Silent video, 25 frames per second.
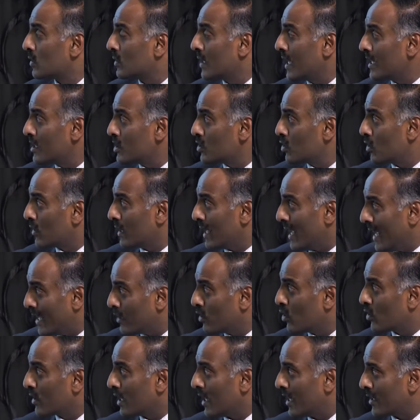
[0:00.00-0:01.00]
that is on
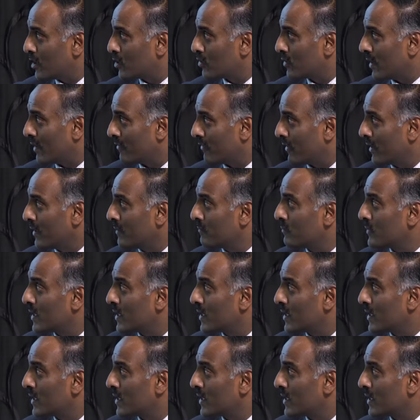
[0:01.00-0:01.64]
echocardiography,